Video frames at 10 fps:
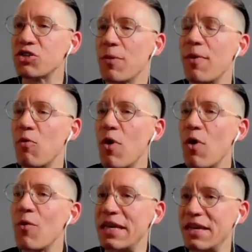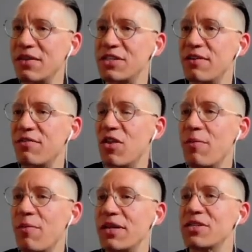serve what we need in the city of
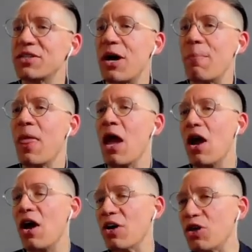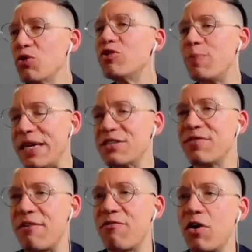Columbus, um, a huge piece of
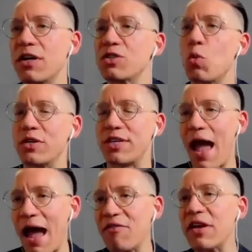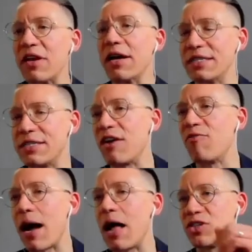that for us was having a set of
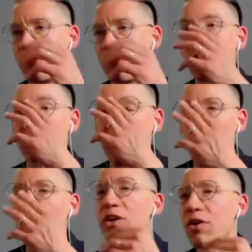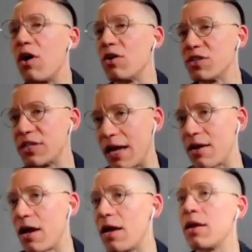policy pillars that we could all stand
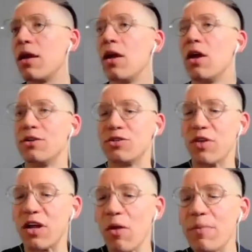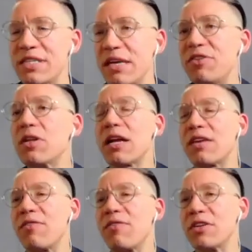on. So the Columbus Safety
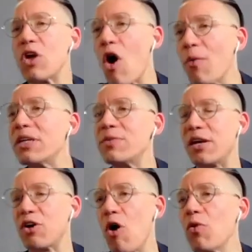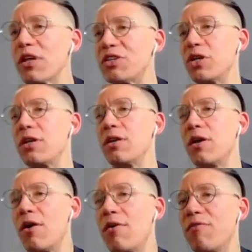Collective has always been a coalition
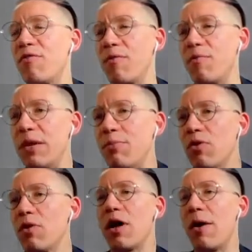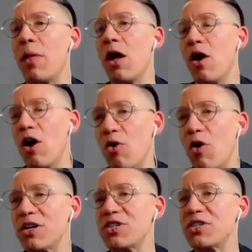of people um,
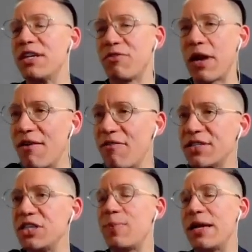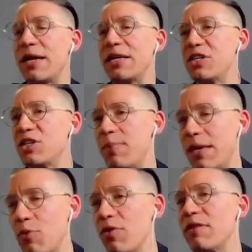across different advocacy spaces,
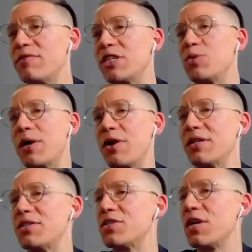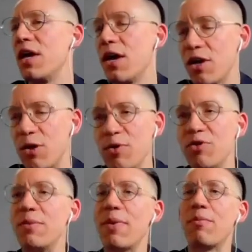people with lived experience,
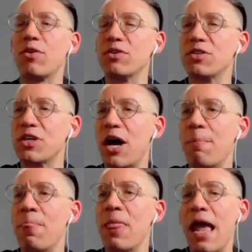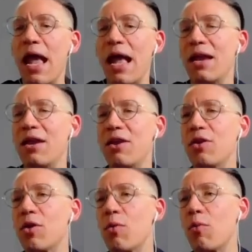community members, um, and
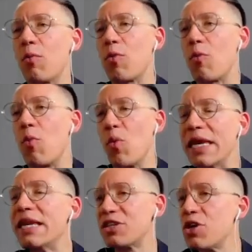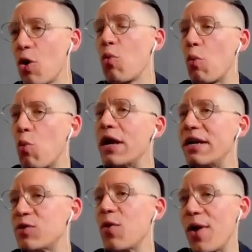we needed to know what it
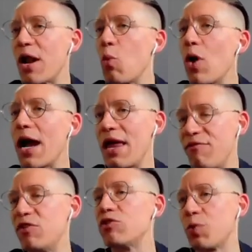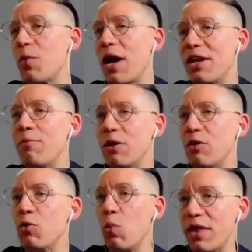is that we wanted, and what kind of future we wanted to
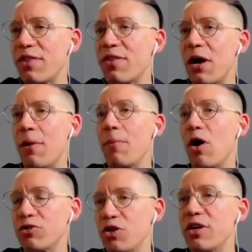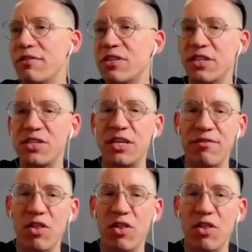build with um, alternatives in the city of